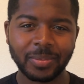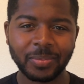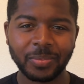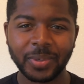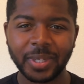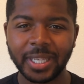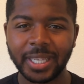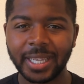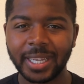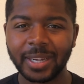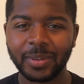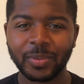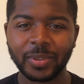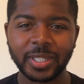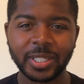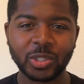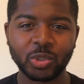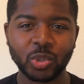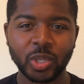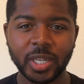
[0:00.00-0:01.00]
we can't
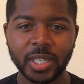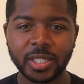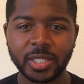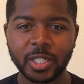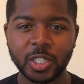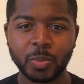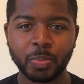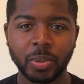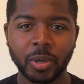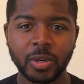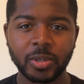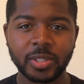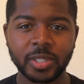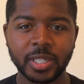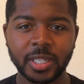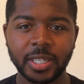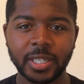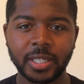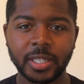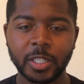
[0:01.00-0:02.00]
really trust this
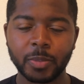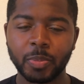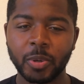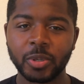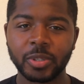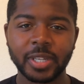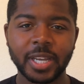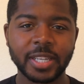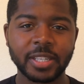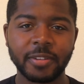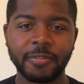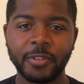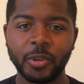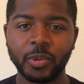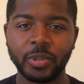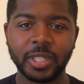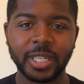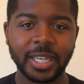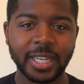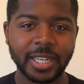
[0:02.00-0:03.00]
person. This person has a few
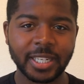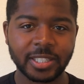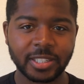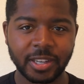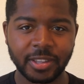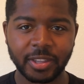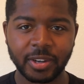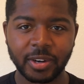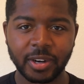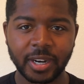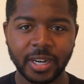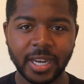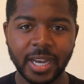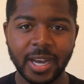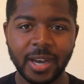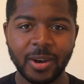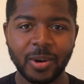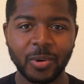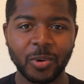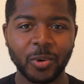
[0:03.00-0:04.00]
dings on their
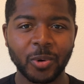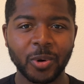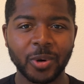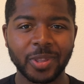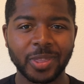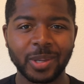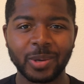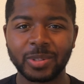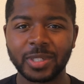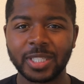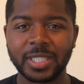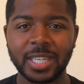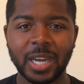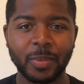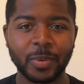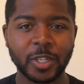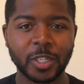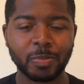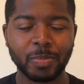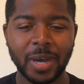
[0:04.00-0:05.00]
account, or they're just
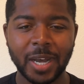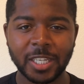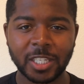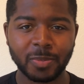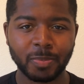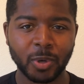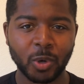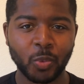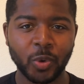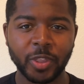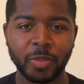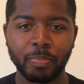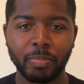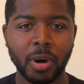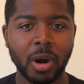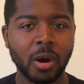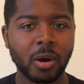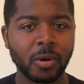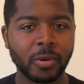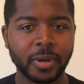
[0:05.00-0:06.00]
not responsible with
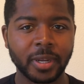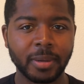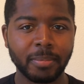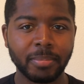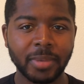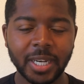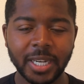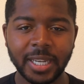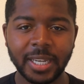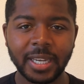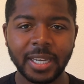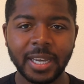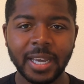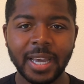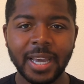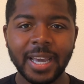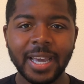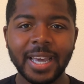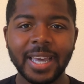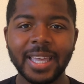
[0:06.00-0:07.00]
borrowing money.
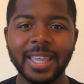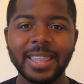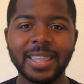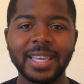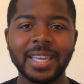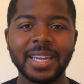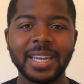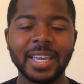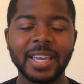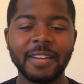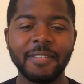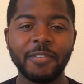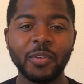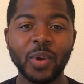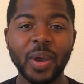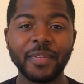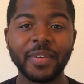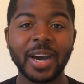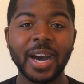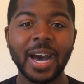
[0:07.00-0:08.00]
And then if you
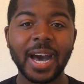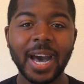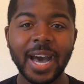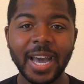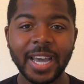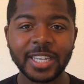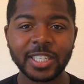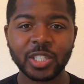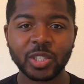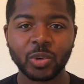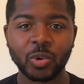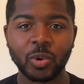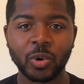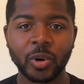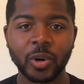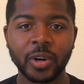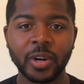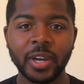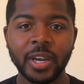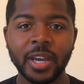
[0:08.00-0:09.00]
have a high
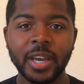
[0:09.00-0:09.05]
score,